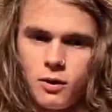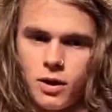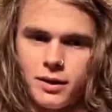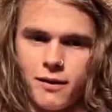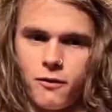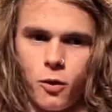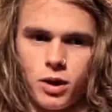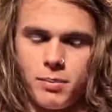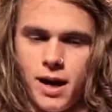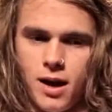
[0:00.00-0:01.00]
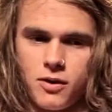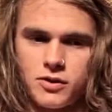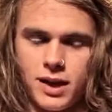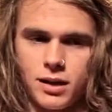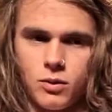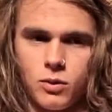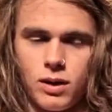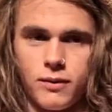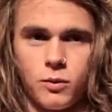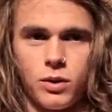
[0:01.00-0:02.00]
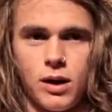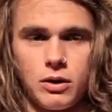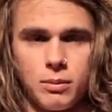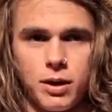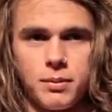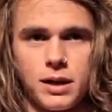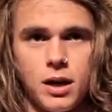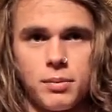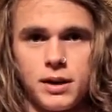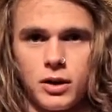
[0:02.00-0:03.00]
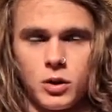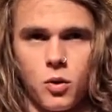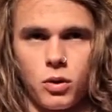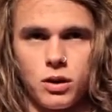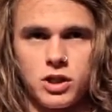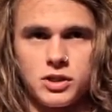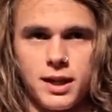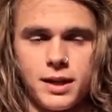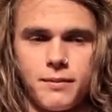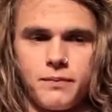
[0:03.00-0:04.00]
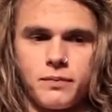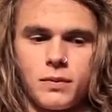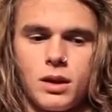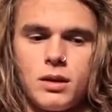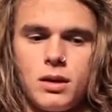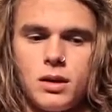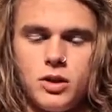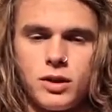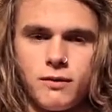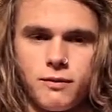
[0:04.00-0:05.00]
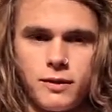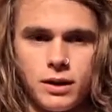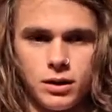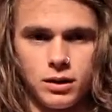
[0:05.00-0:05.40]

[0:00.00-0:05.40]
you run 40 pounds, while you're pumping up and down the quarter, it just you can feel